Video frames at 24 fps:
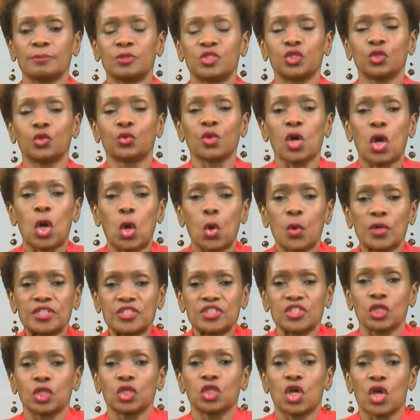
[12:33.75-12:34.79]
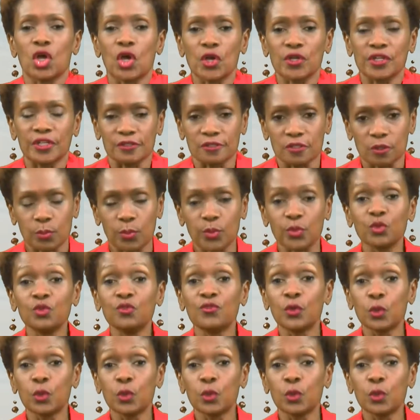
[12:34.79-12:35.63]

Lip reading: grow and to learn and to prove